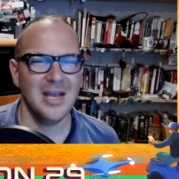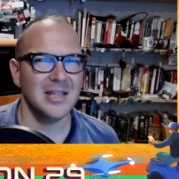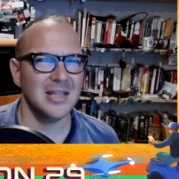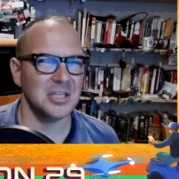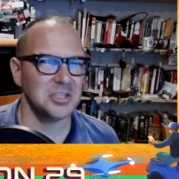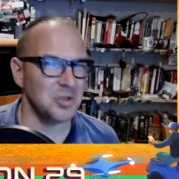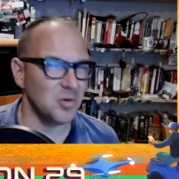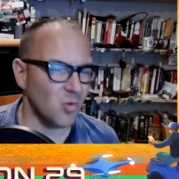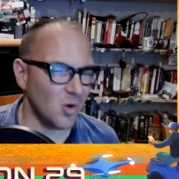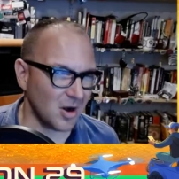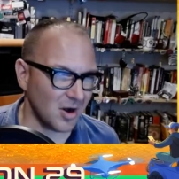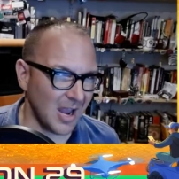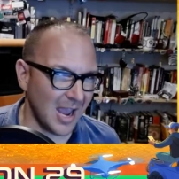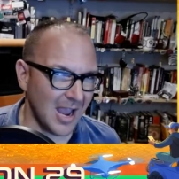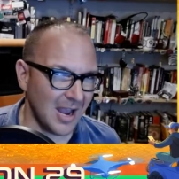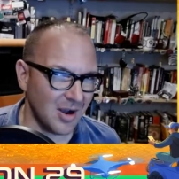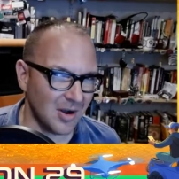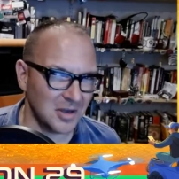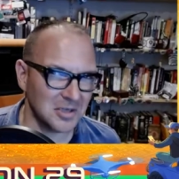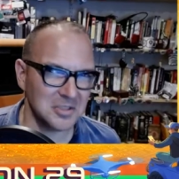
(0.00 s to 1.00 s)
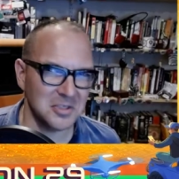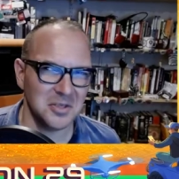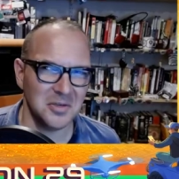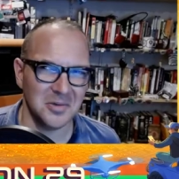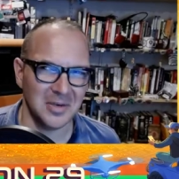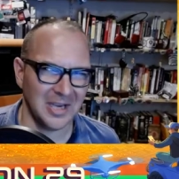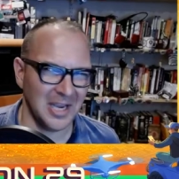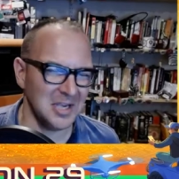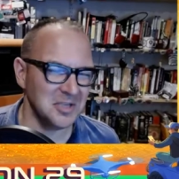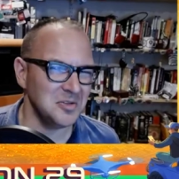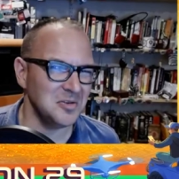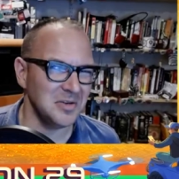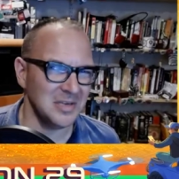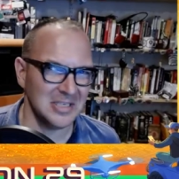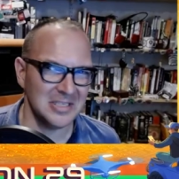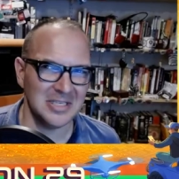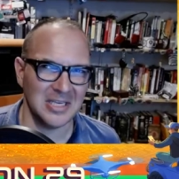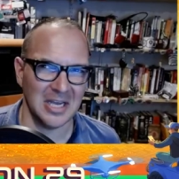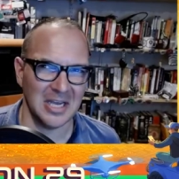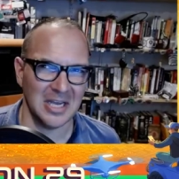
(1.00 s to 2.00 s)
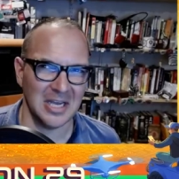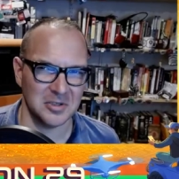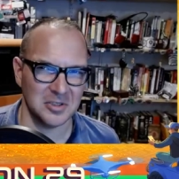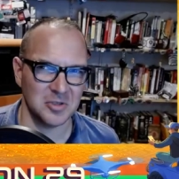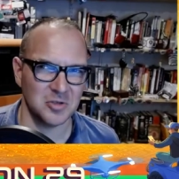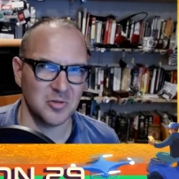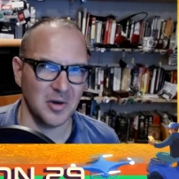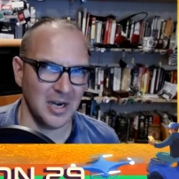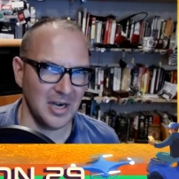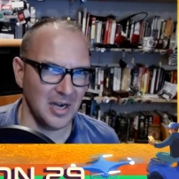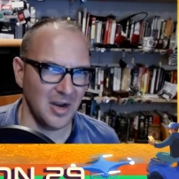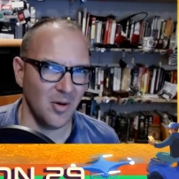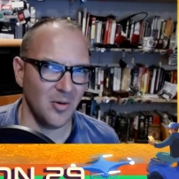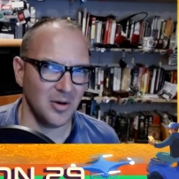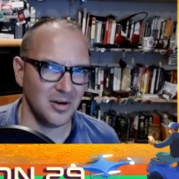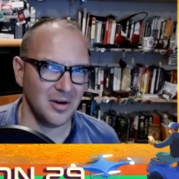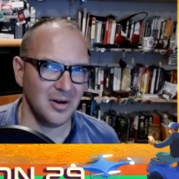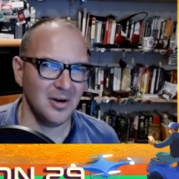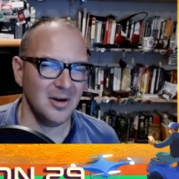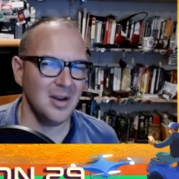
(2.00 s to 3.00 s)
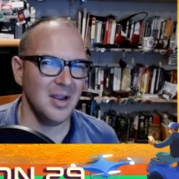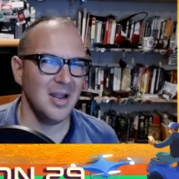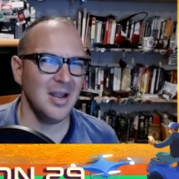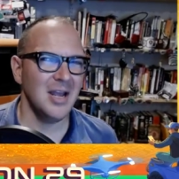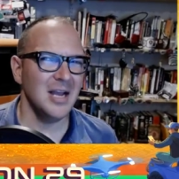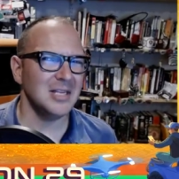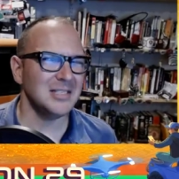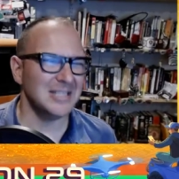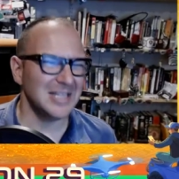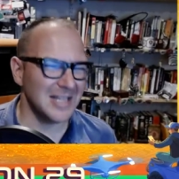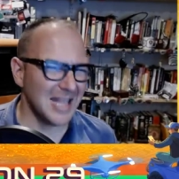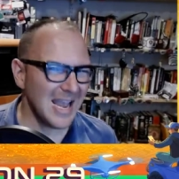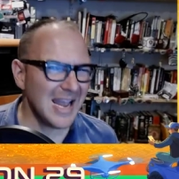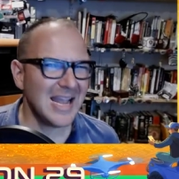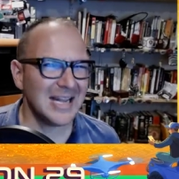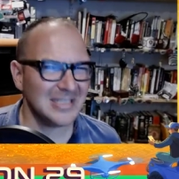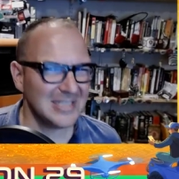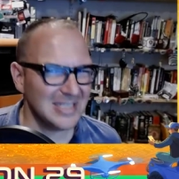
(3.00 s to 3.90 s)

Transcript: that you want to hang on to in case you need to get a restraining order? Do they get